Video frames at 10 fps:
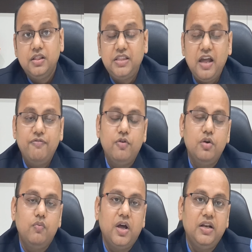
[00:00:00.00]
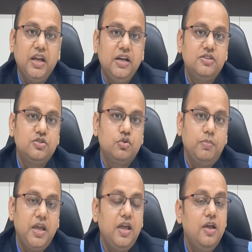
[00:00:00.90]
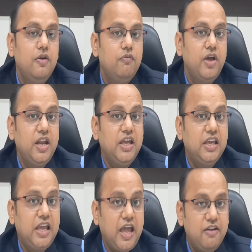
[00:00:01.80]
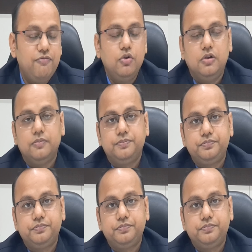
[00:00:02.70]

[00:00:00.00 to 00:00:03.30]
Therefore, one needs to be very careful.